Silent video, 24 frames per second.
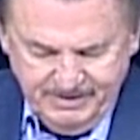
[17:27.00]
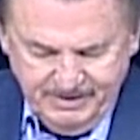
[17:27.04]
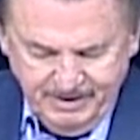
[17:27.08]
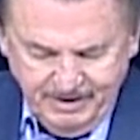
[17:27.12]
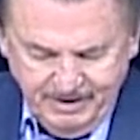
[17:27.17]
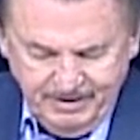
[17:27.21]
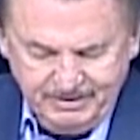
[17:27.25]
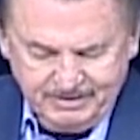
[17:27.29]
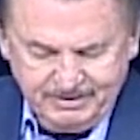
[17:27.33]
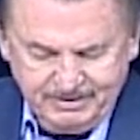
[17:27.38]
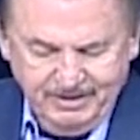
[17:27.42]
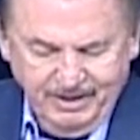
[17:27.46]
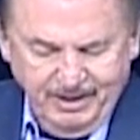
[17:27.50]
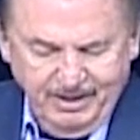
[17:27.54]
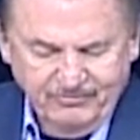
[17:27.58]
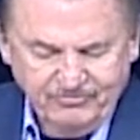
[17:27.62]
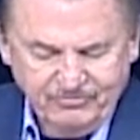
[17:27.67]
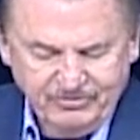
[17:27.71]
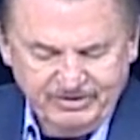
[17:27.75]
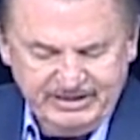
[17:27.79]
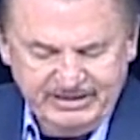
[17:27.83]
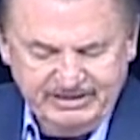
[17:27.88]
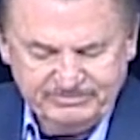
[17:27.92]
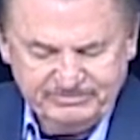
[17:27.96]

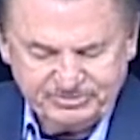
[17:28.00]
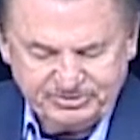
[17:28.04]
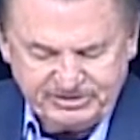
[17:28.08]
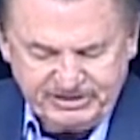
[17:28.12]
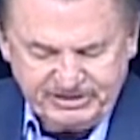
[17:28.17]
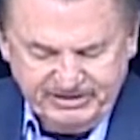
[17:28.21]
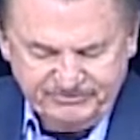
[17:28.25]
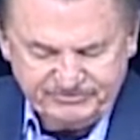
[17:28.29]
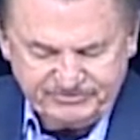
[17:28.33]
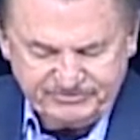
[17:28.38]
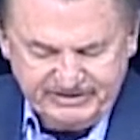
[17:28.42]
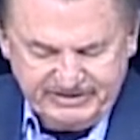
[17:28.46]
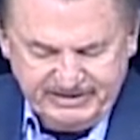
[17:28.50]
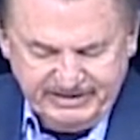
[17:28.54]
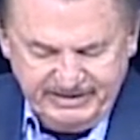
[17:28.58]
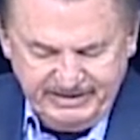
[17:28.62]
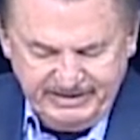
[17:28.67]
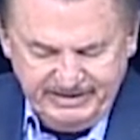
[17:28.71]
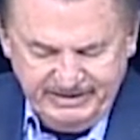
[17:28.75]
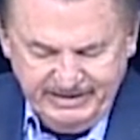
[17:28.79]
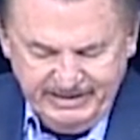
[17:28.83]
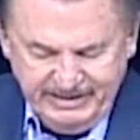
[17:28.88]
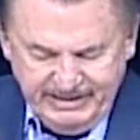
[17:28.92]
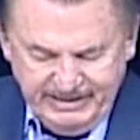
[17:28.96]
uncovering himself
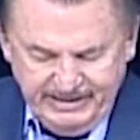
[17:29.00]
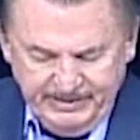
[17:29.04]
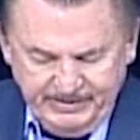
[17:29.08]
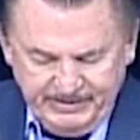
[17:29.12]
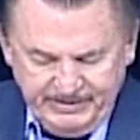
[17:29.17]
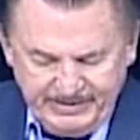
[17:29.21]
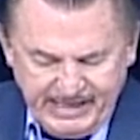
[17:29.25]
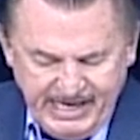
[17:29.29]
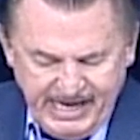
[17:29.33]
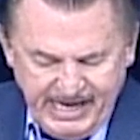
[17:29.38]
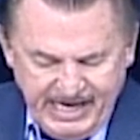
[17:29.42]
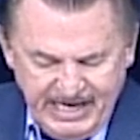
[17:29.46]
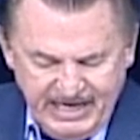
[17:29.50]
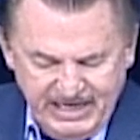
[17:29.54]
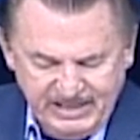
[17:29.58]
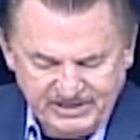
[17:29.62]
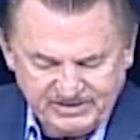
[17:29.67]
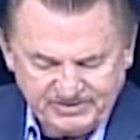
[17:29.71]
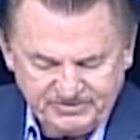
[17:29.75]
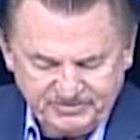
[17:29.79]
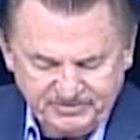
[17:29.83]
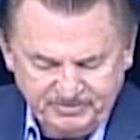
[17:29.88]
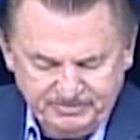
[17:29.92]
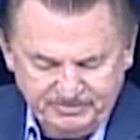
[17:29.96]
today in the eyes
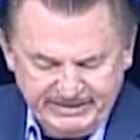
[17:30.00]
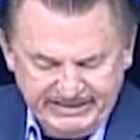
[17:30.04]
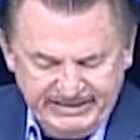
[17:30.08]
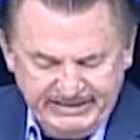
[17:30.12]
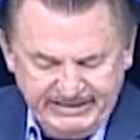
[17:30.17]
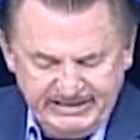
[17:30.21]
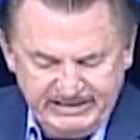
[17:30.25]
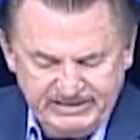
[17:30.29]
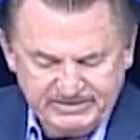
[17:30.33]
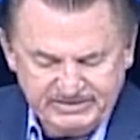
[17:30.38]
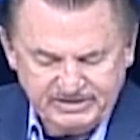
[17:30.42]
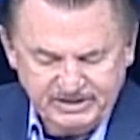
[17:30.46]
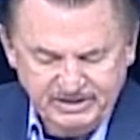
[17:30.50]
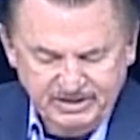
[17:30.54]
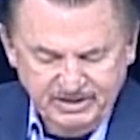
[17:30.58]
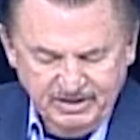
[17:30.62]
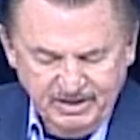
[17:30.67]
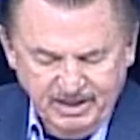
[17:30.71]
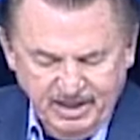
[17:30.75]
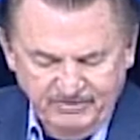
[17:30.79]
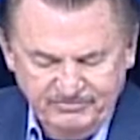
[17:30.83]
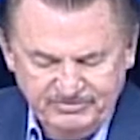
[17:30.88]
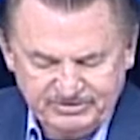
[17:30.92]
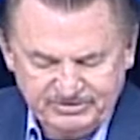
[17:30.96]
of the maids
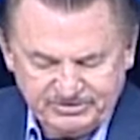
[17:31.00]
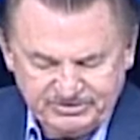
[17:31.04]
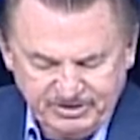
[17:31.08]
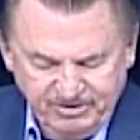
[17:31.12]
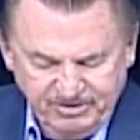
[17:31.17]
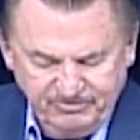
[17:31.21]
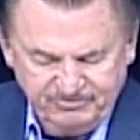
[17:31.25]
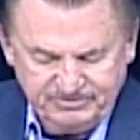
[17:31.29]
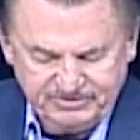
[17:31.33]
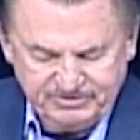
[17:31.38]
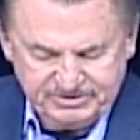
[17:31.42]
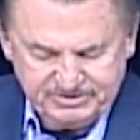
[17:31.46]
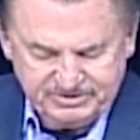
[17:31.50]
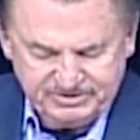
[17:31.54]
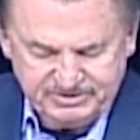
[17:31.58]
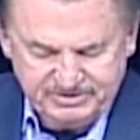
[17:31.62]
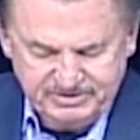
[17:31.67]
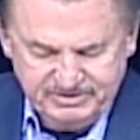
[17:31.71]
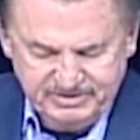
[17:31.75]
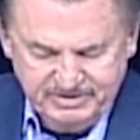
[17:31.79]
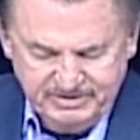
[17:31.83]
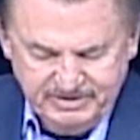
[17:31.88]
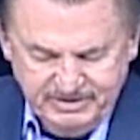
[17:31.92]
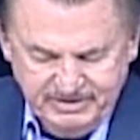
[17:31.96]
of his servants.
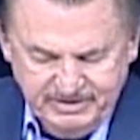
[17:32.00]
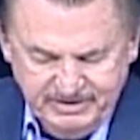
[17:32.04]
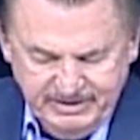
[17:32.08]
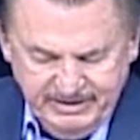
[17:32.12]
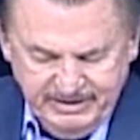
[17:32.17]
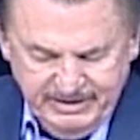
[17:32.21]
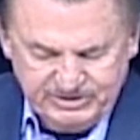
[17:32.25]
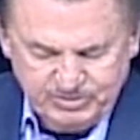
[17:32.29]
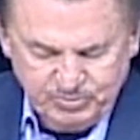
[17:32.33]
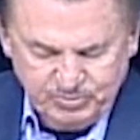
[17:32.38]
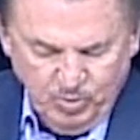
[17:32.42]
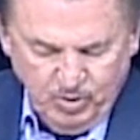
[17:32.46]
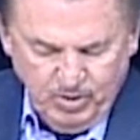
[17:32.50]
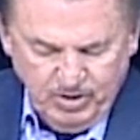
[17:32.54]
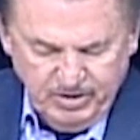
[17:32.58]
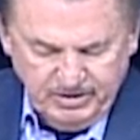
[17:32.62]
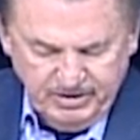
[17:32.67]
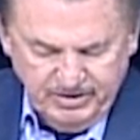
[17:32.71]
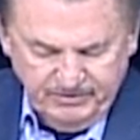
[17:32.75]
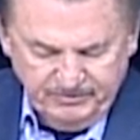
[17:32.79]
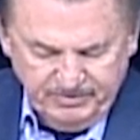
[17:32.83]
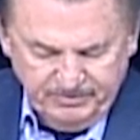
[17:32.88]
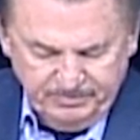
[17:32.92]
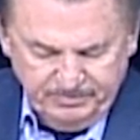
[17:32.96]
It's one
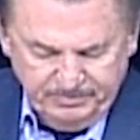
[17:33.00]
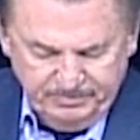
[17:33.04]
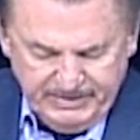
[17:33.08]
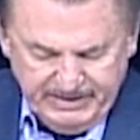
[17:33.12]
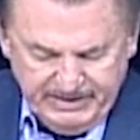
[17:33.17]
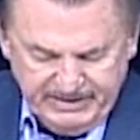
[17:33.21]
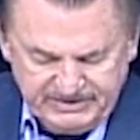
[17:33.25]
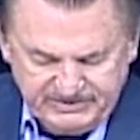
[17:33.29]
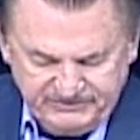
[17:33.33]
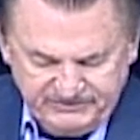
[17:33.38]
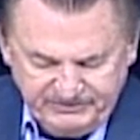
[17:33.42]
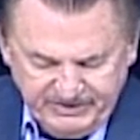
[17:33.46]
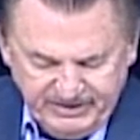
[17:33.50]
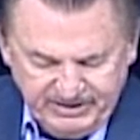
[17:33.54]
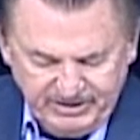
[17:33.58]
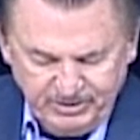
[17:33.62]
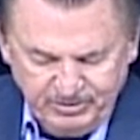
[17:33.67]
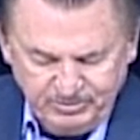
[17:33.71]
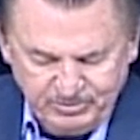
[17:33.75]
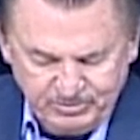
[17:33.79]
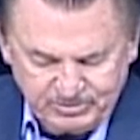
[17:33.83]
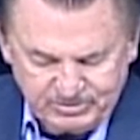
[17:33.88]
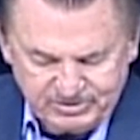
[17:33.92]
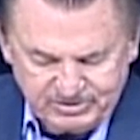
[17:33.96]
of the base
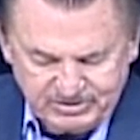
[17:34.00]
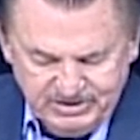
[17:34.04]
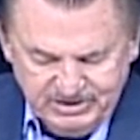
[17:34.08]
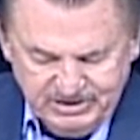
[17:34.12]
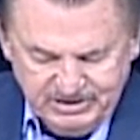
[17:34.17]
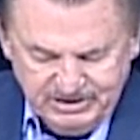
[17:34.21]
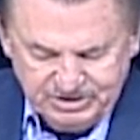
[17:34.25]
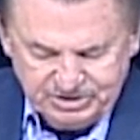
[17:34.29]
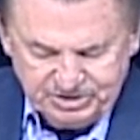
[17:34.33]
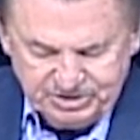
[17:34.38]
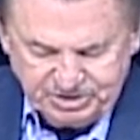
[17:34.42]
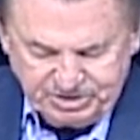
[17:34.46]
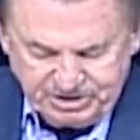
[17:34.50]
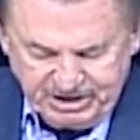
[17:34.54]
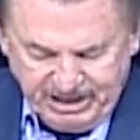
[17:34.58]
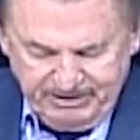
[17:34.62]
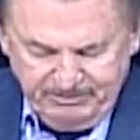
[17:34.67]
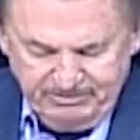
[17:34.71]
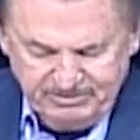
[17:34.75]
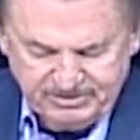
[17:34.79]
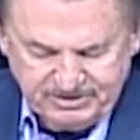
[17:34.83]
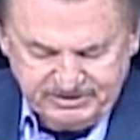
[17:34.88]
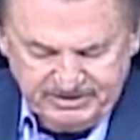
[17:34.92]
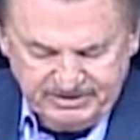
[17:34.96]
fellows
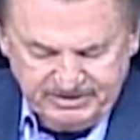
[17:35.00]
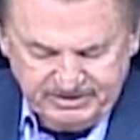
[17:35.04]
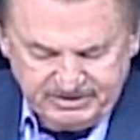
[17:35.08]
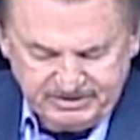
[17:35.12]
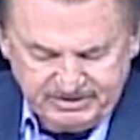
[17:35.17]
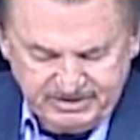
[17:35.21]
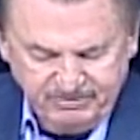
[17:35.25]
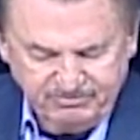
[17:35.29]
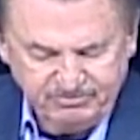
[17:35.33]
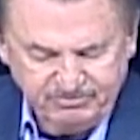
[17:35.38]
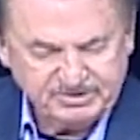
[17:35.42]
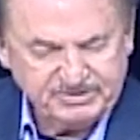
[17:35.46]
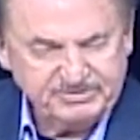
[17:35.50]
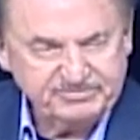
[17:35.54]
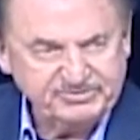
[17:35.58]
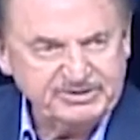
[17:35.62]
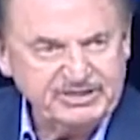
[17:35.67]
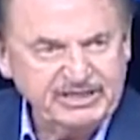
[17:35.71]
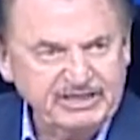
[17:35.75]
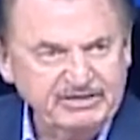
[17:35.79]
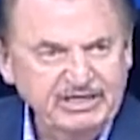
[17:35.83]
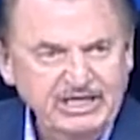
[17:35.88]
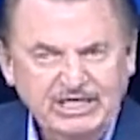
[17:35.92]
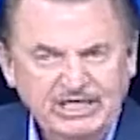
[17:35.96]
shamelessly uncovers
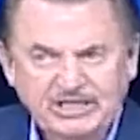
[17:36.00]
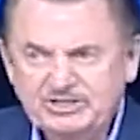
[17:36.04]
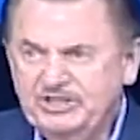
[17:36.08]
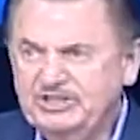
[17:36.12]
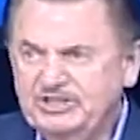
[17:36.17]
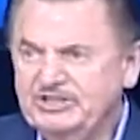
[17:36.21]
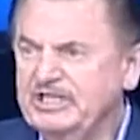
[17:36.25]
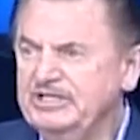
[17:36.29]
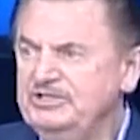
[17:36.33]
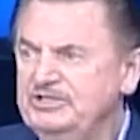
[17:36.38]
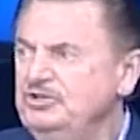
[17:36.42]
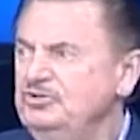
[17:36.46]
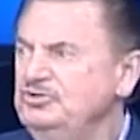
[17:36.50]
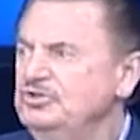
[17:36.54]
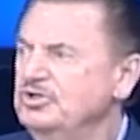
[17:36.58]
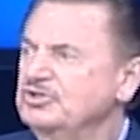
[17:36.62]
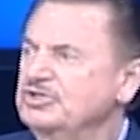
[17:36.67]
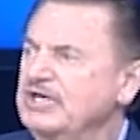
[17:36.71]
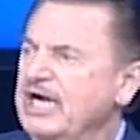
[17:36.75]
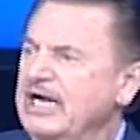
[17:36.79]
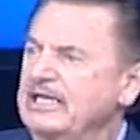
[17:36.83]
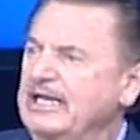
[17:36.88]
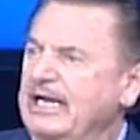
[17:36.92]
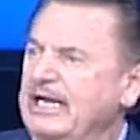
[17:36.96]
himself. She said, You just
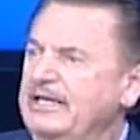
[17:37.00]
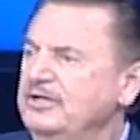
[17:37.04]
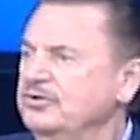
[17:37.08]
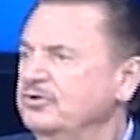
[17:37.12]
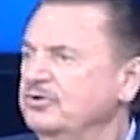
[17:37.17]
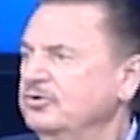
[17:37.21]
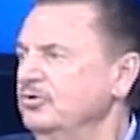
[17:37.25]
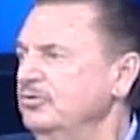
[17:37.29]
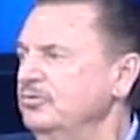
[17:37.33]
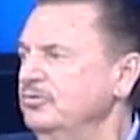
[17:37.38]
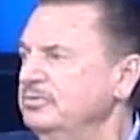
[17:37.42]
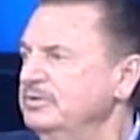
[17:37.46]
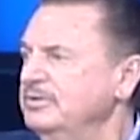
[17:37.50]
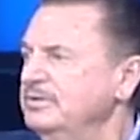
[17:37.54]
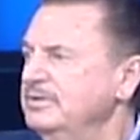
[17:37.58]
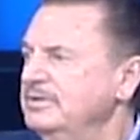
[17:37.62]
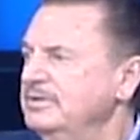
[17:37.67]
act like the group.